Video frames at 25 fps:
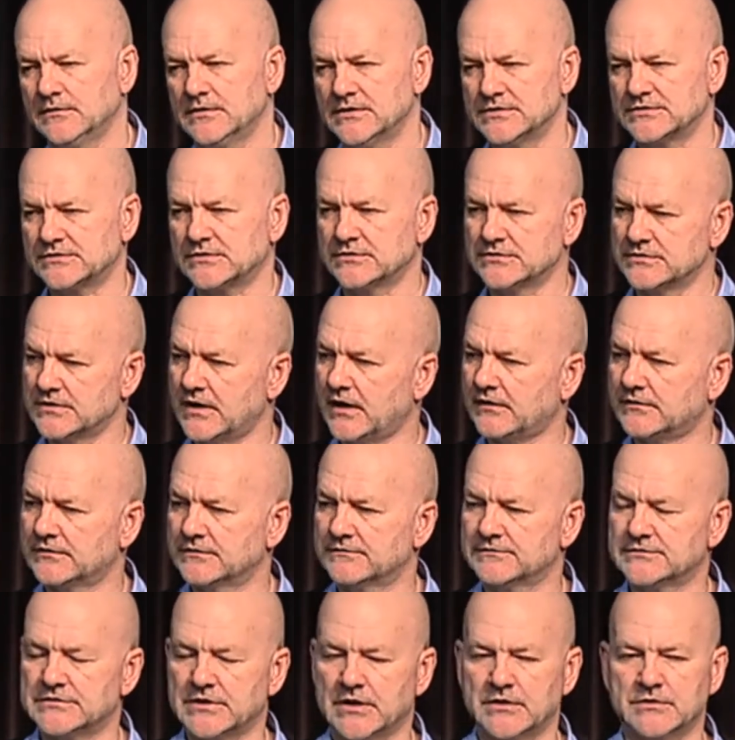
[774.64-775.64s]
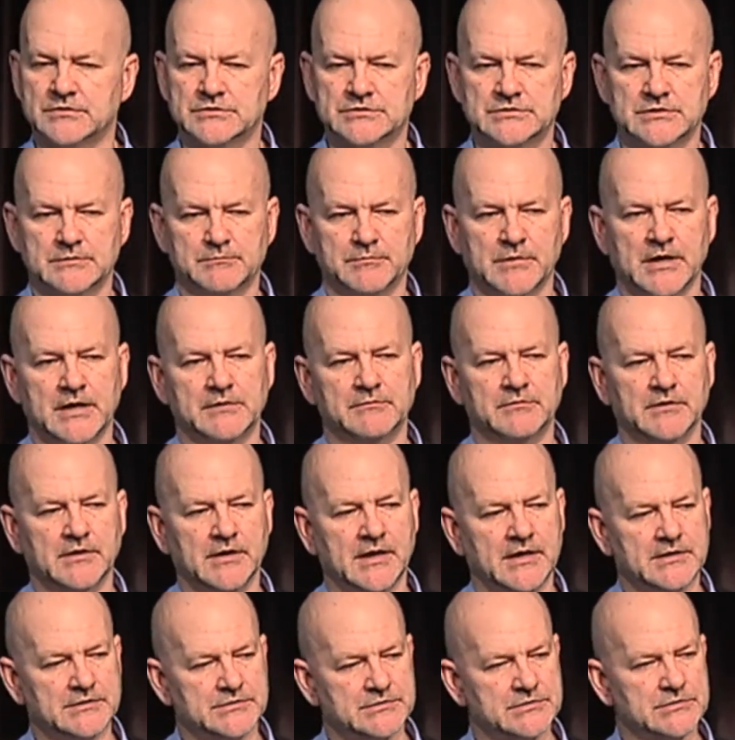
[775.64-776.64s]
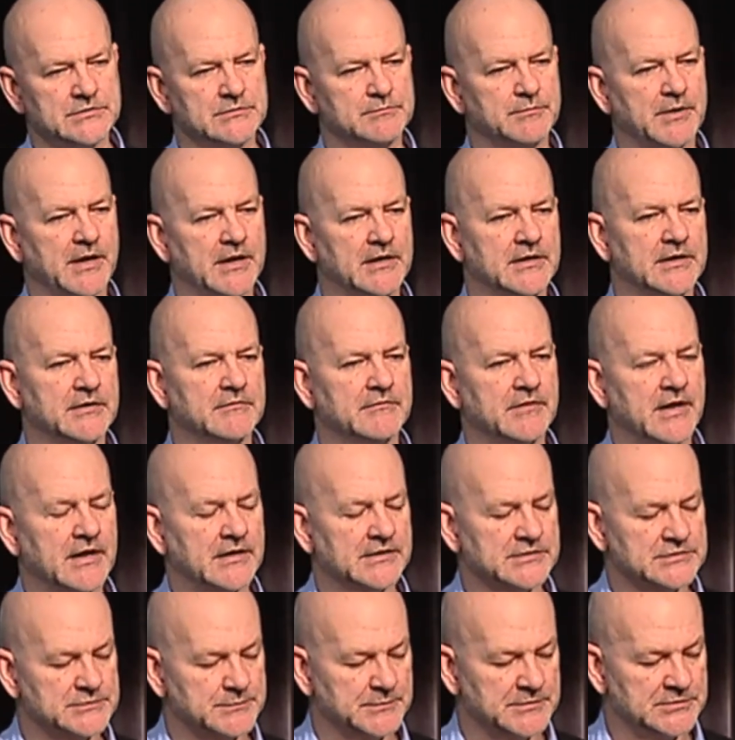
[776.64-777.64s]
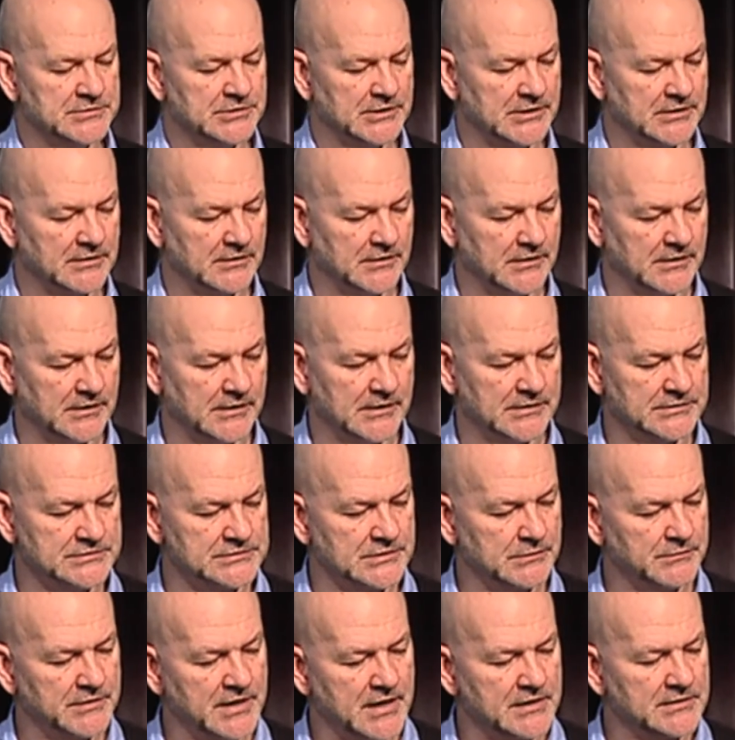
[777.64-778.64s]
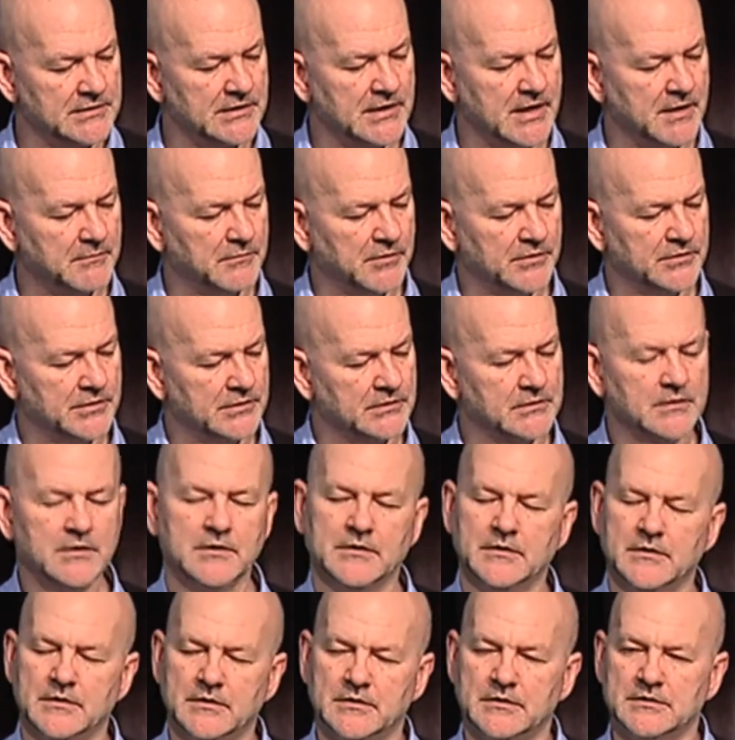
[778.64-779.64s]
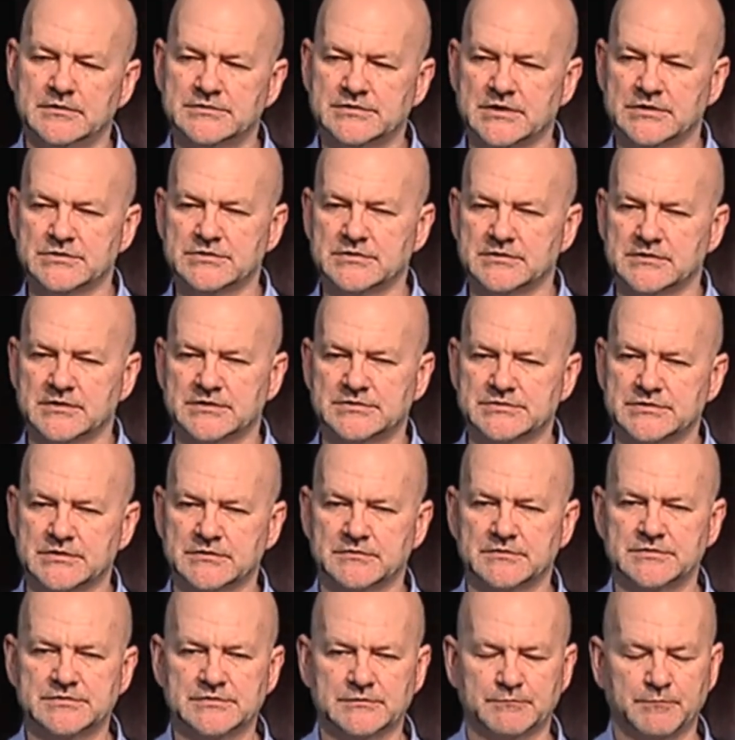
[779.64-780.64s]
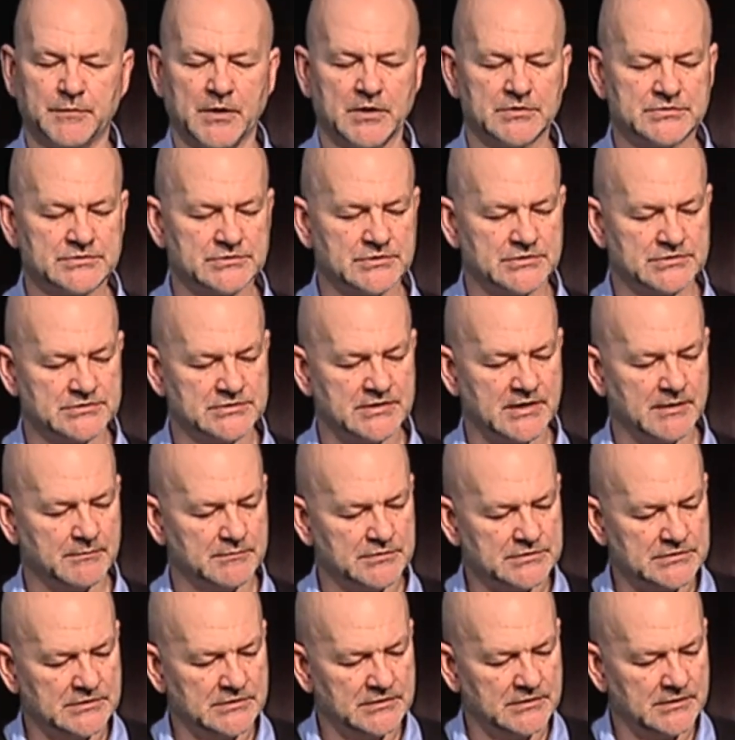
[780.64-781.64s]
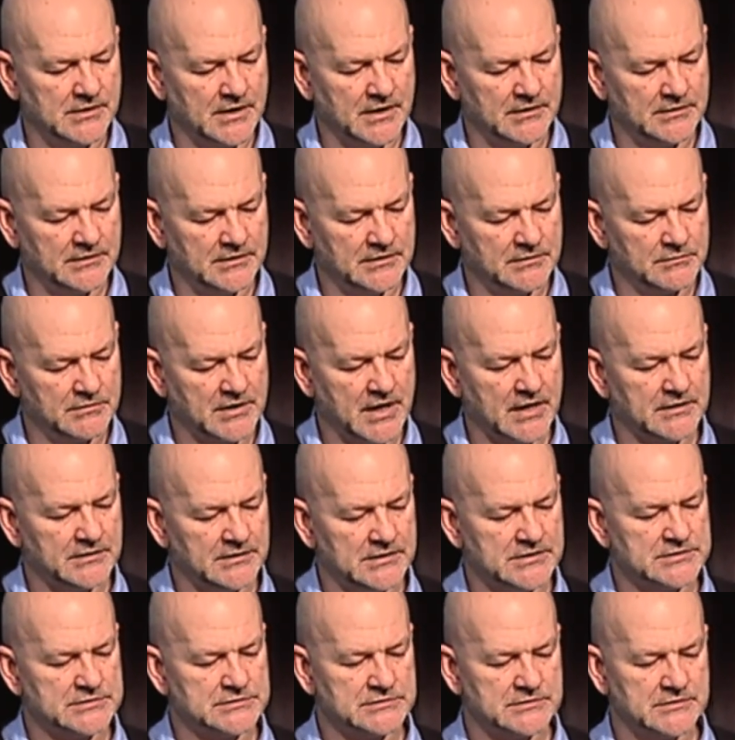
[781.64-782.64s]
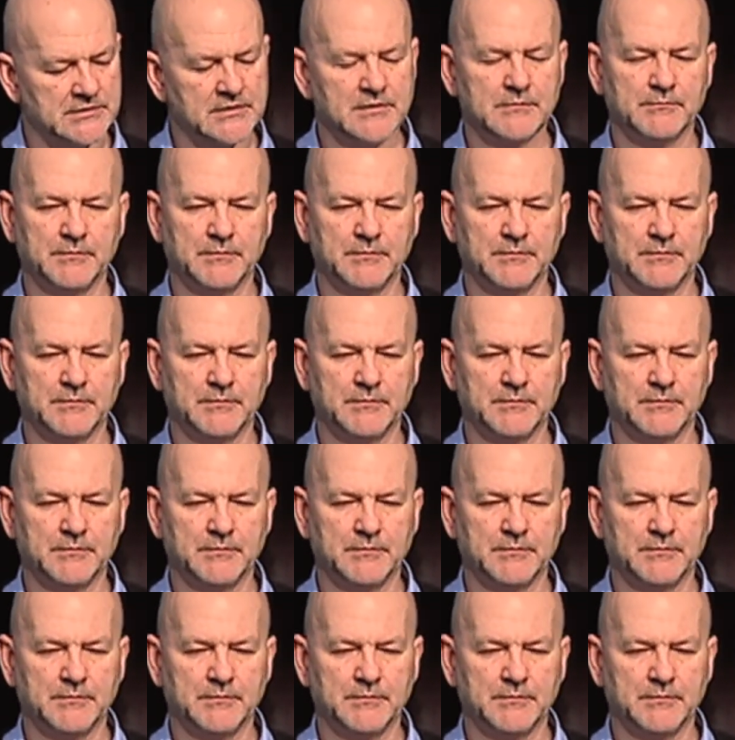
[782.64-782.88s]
these conductive zones that might relate to paleovalleys particularly. So we ended up with essentially a series of postage stamps, and you get these